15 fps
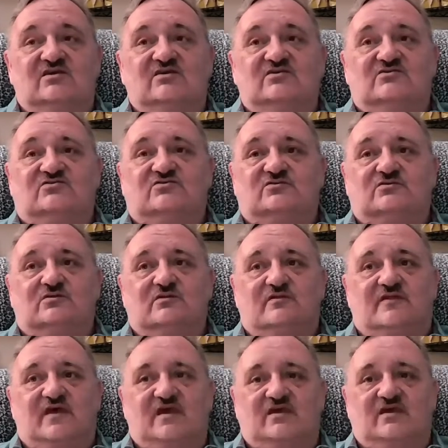is
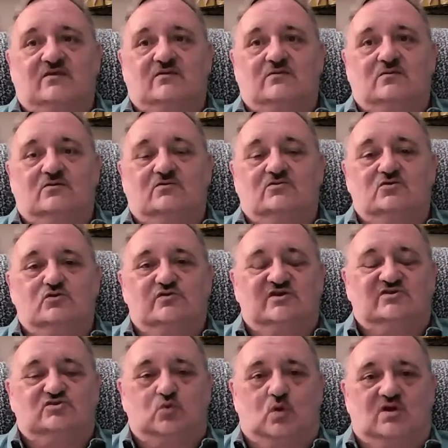they do
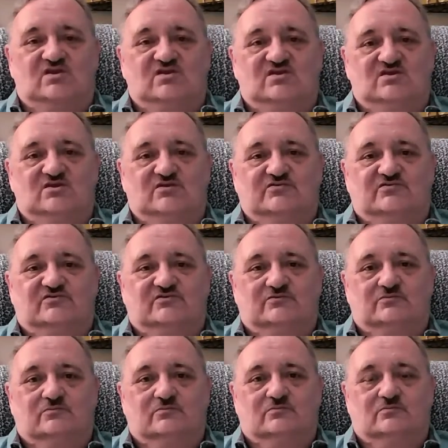their 20 years,
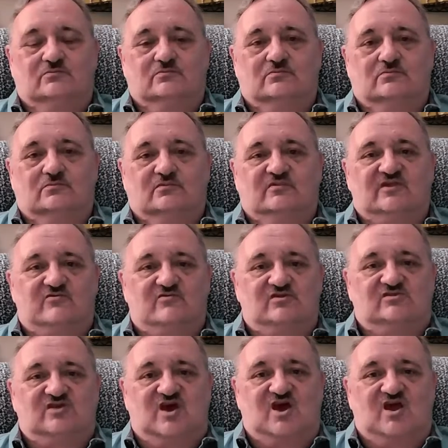they
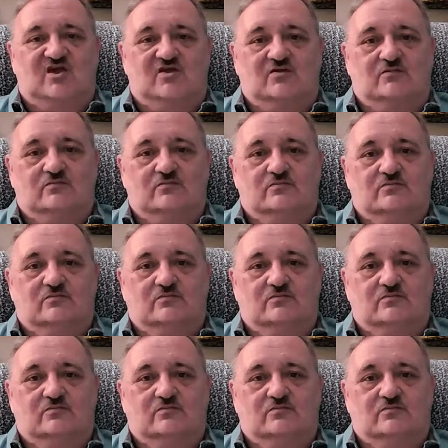retire,